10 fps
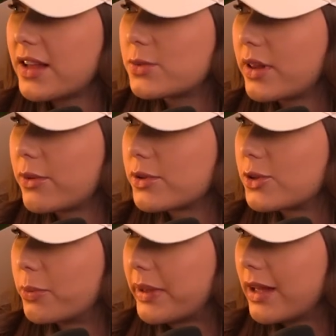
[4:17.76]
that's why they were
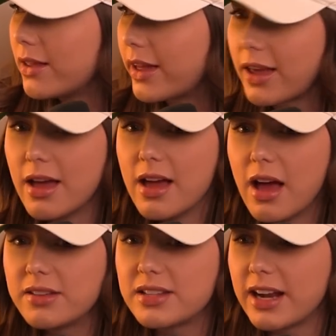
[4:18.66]
so big.
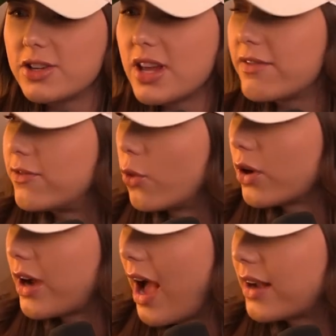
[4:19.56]
Did I just have
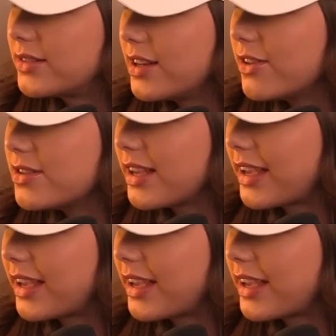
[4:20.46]
4 cocktails